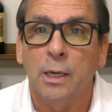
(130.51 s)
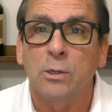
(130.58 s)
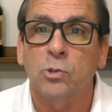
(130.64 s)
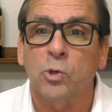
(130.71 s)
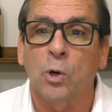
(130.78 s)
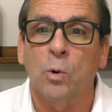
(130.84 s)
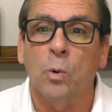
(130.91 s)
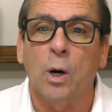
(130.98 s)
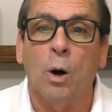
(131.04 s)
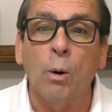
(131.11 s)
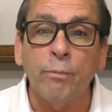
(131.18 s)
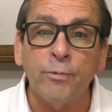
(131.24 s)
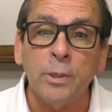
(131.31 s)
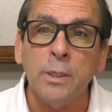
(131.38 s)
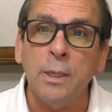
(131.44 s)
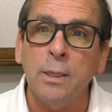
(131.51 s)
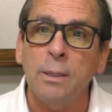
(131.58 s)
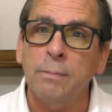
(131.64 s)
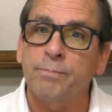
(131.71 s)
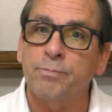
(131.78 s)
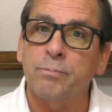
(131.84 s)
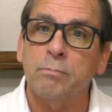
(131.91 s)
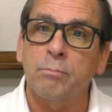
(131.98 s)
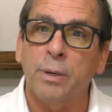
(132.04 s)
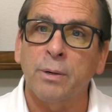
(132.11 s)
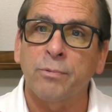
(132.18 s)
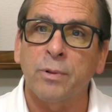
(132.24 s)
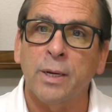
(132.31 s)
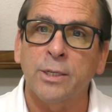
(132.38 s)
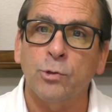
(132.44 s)
So hopefully
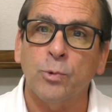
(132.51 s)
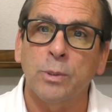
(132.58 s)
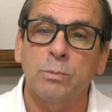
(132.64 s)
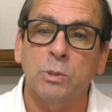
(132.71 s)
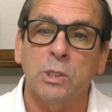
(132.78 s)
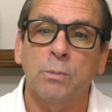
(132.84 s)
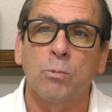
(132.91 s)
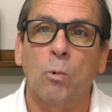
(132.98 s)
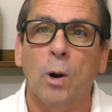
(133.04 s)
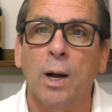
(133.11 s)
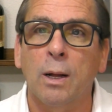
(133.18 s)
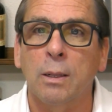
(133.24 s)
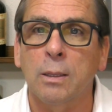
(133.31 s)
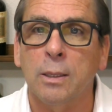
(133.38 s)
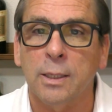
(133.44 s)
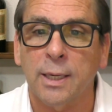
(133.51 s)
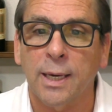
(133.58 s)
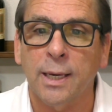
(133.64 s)
Butterfly treats them well,